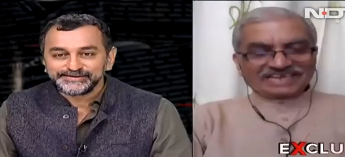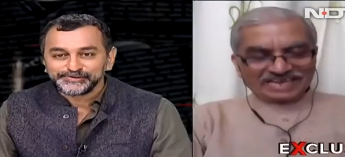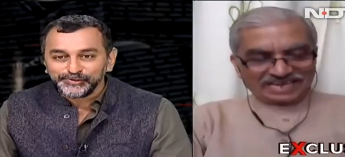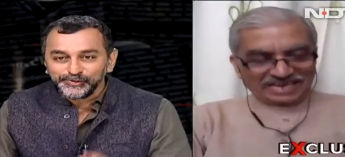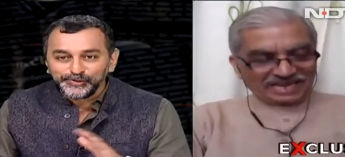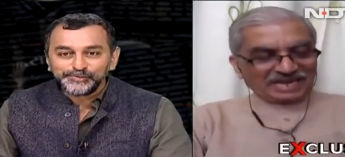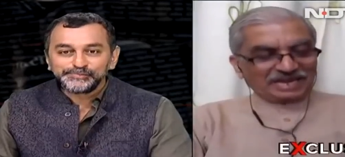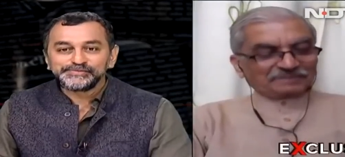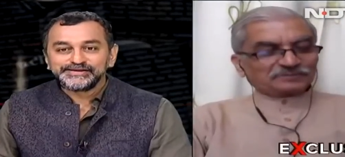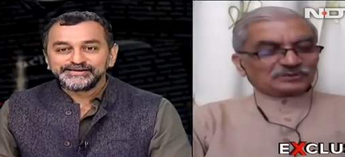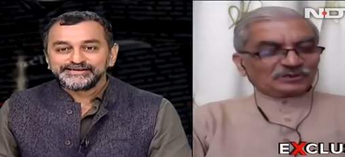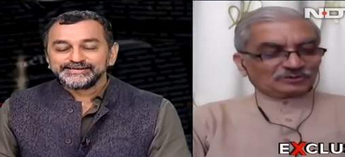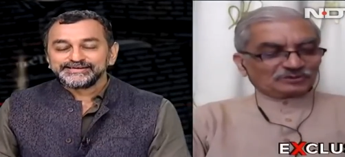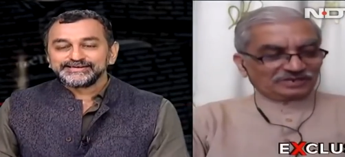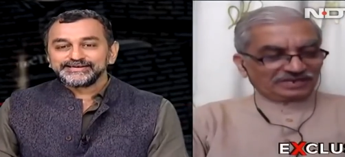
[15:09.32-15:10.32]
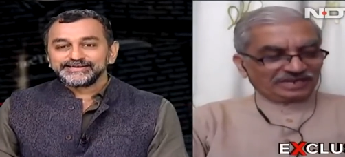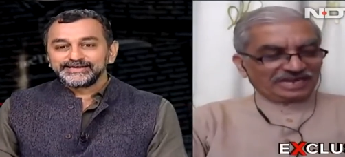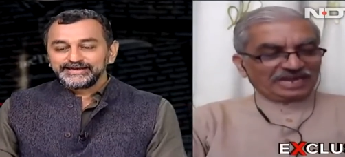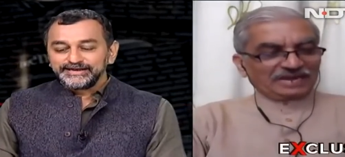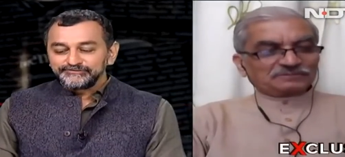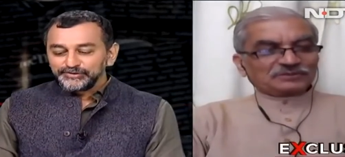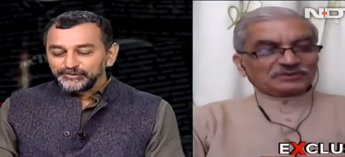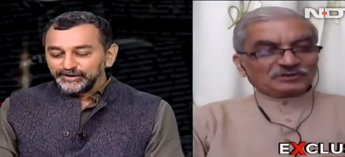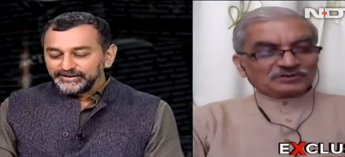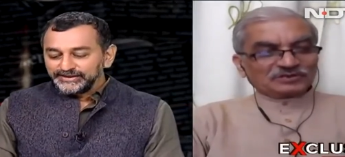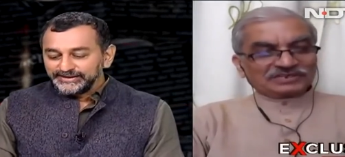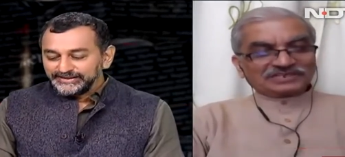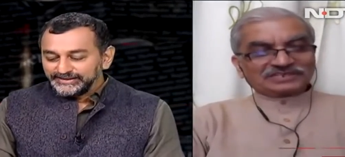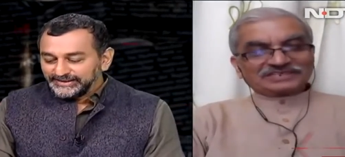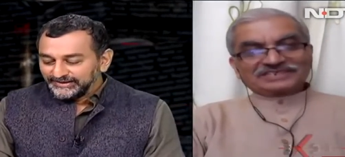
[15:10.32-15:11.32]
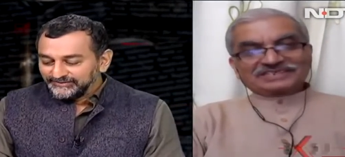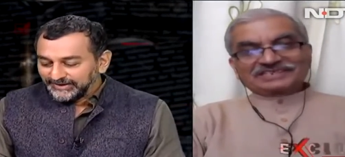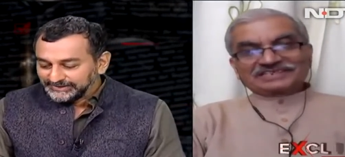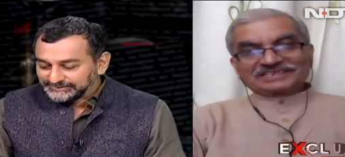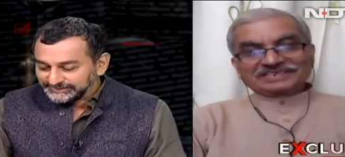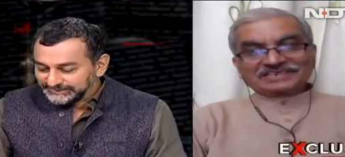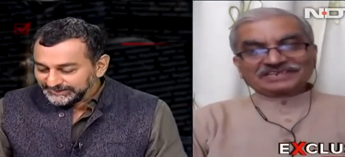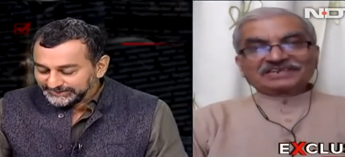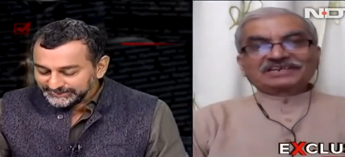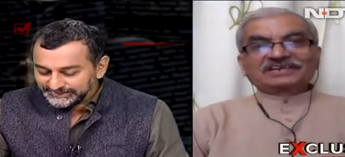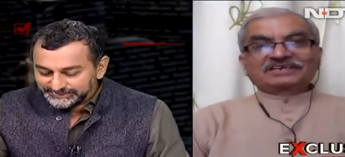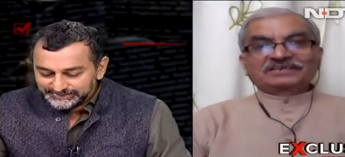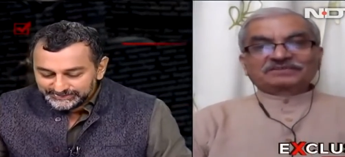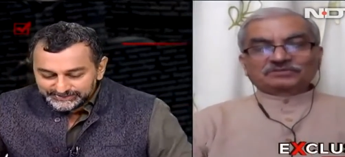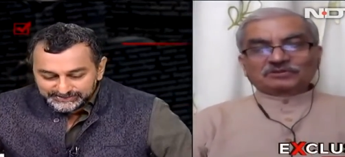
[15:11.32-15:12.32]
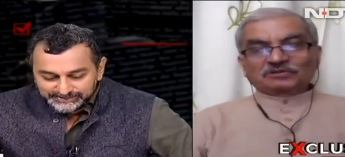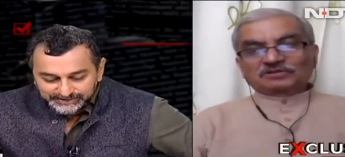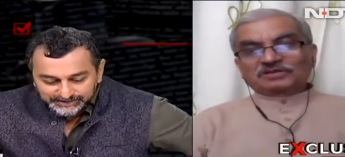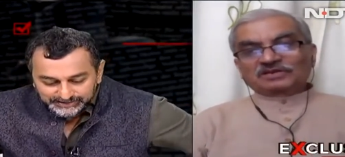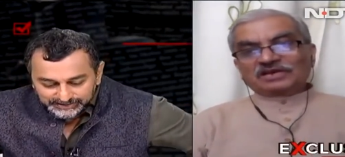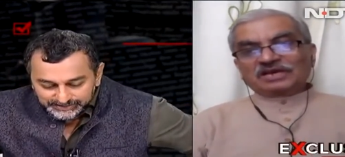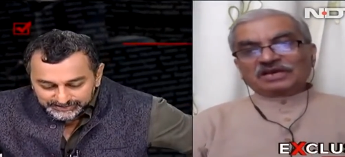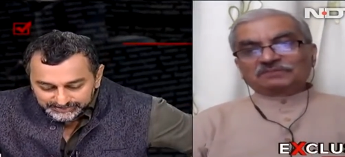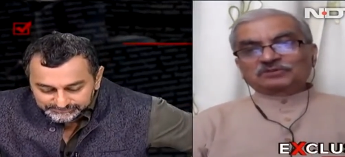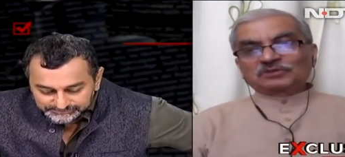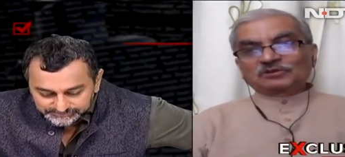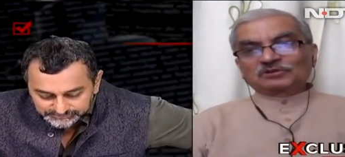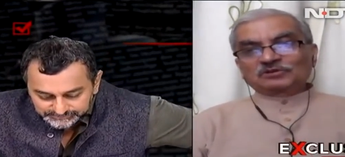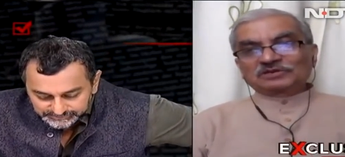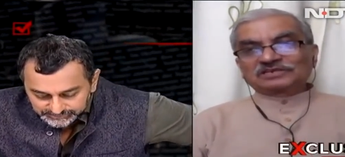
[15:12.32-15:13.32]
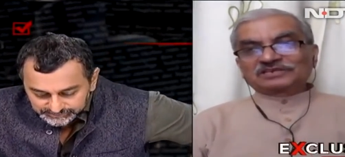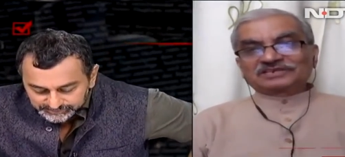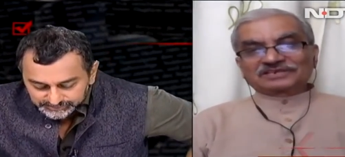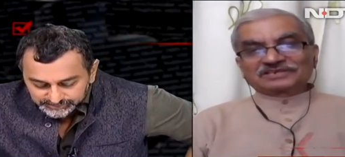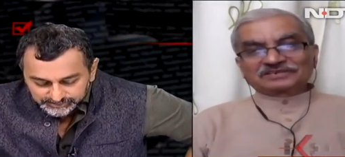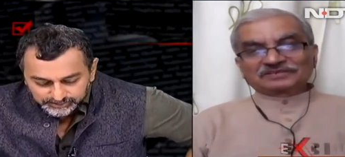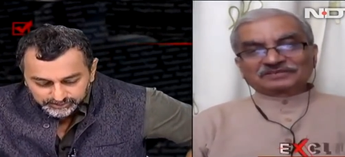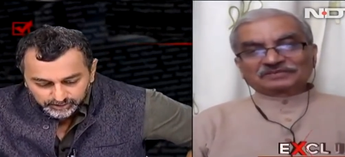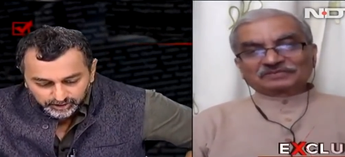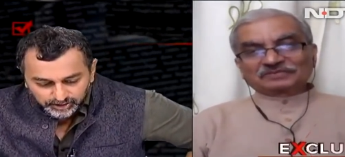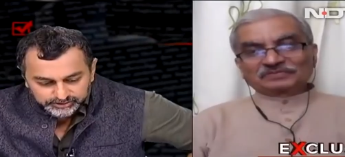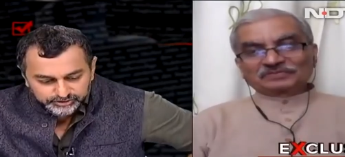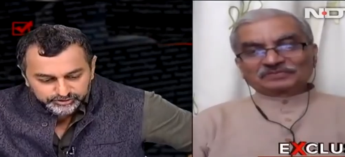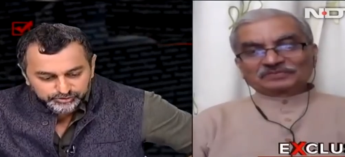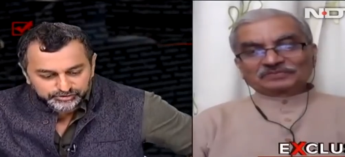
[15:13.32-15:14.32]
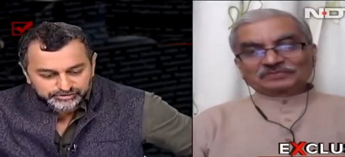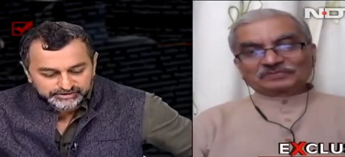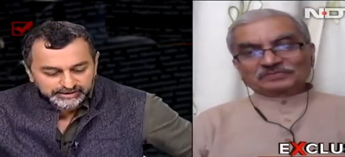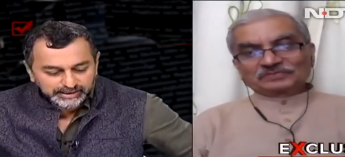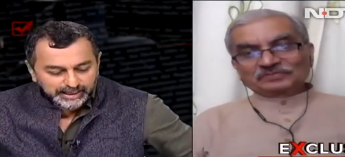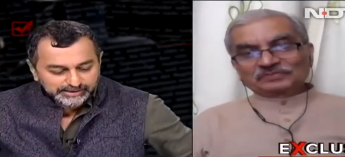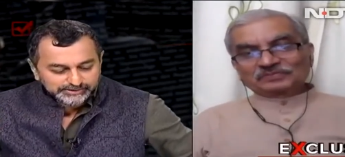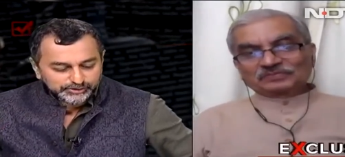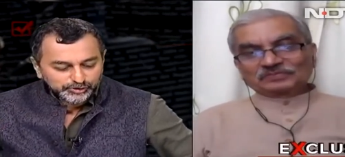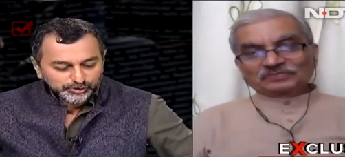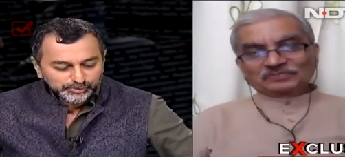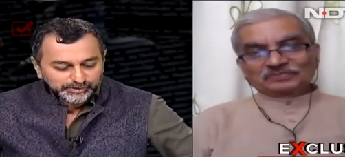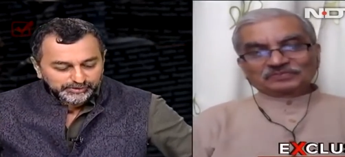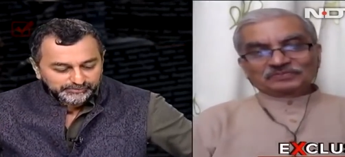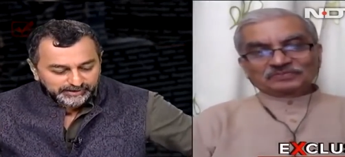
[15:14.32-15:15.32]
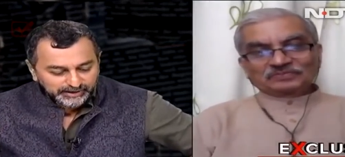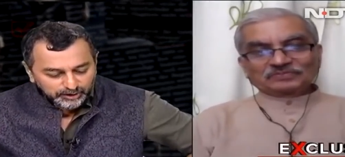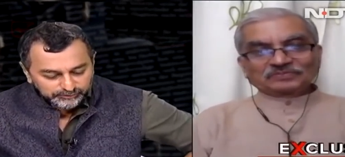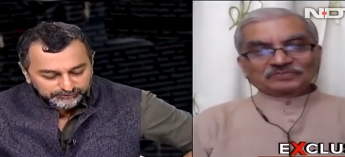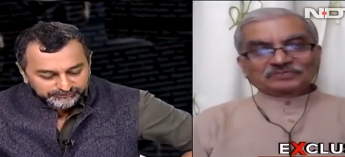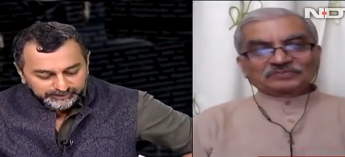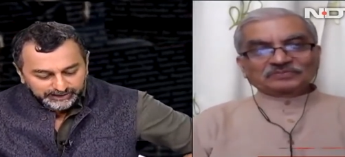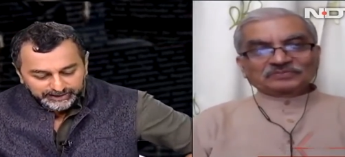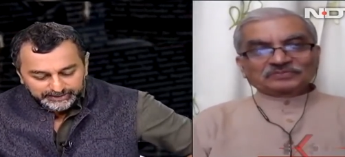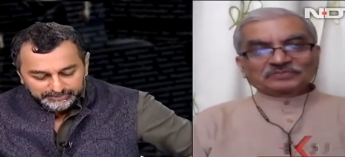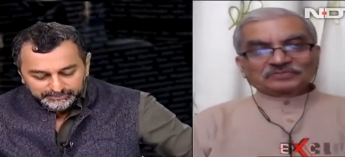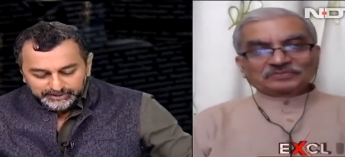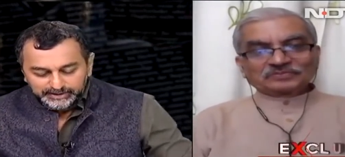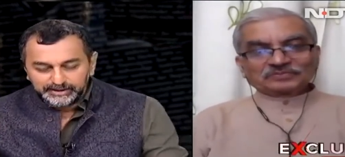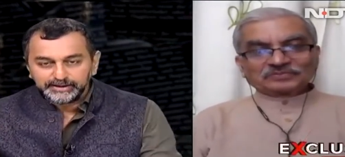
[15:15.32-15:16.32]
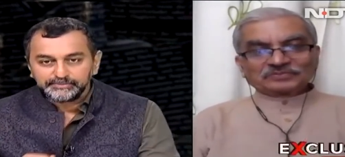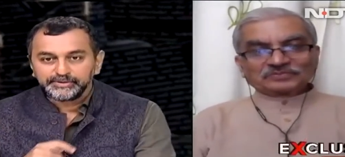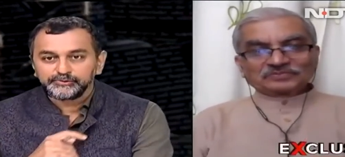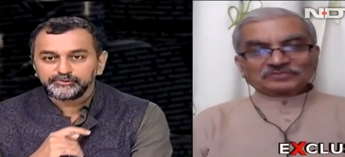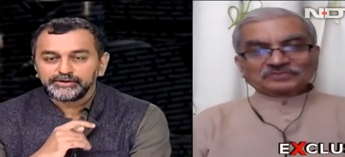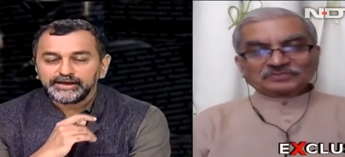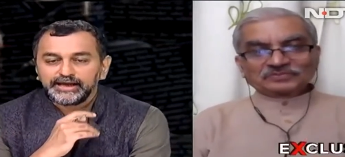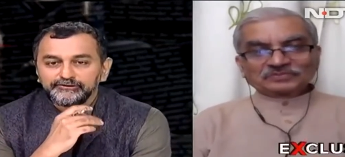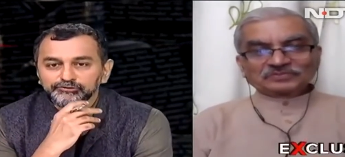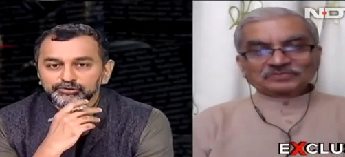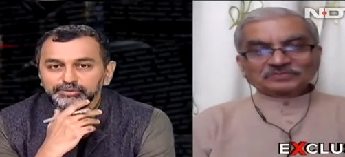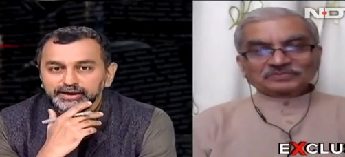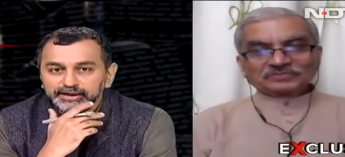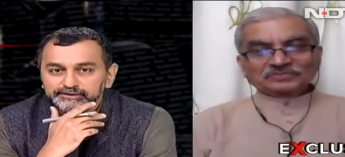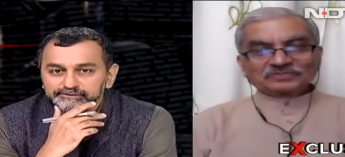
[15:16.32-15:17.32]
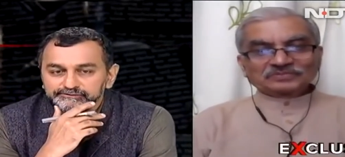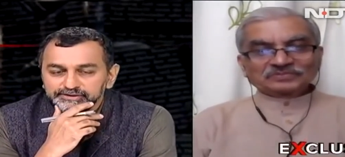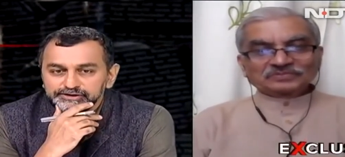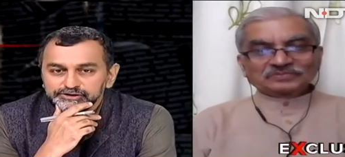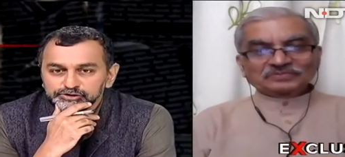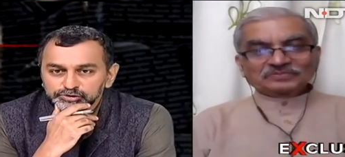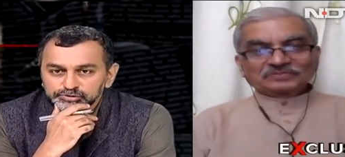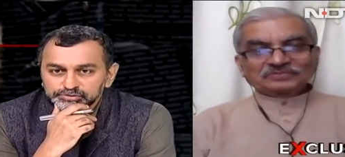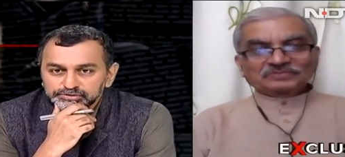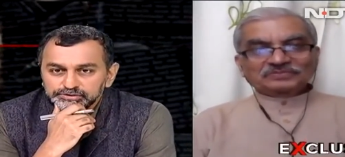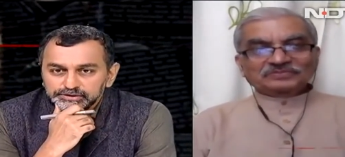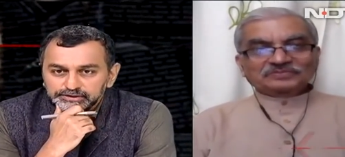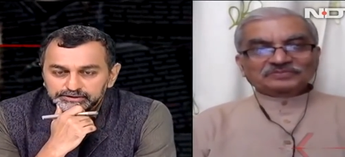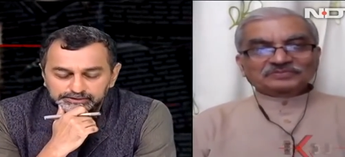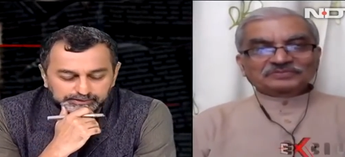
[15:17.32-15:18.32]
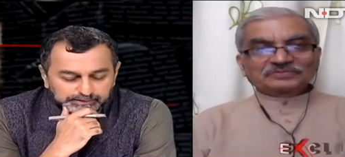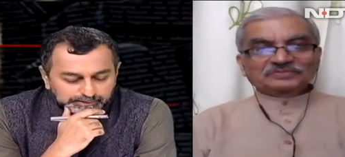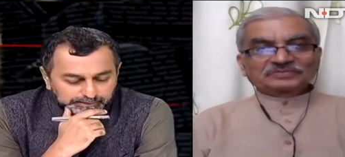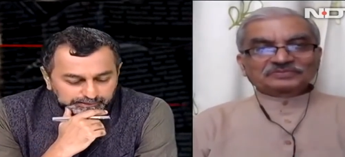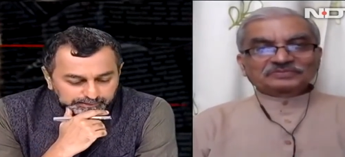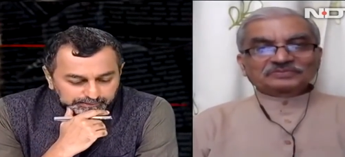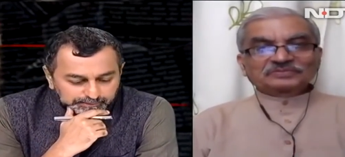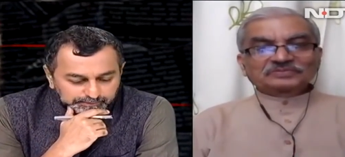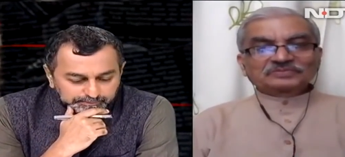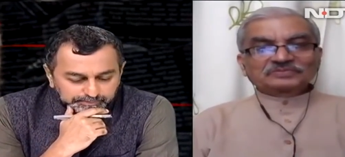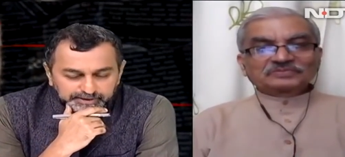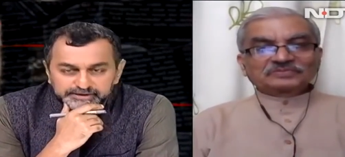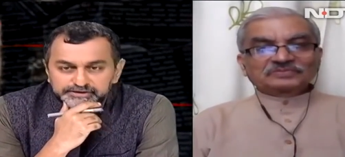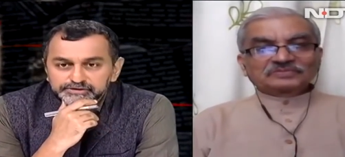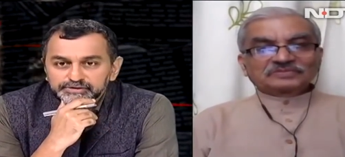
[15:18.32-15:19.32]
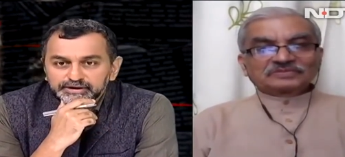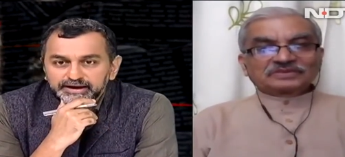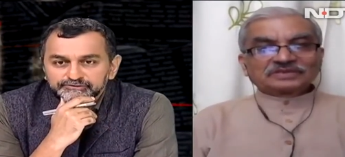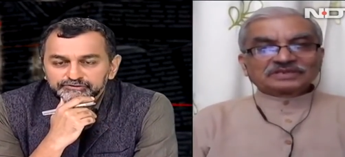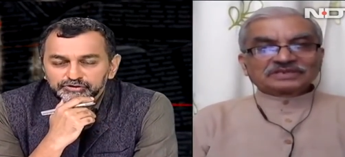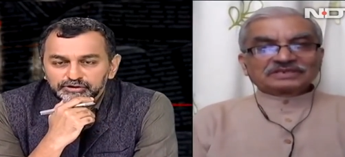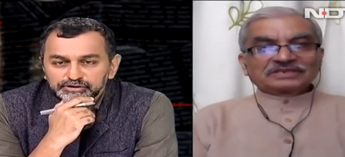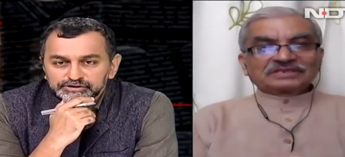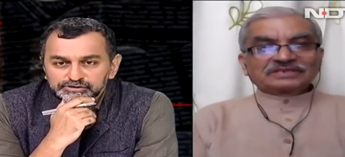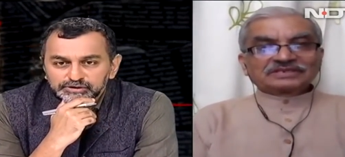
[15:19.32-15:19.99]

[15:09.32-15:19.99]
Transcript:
Speaker 1: at home. Uh, absolutely. Get everyone absolutely. in India vaccinated. Uh, absolutely. Lots to still ask you, but we're out of time. Uh, but we'll have you back very soon. Pleasure to have you on as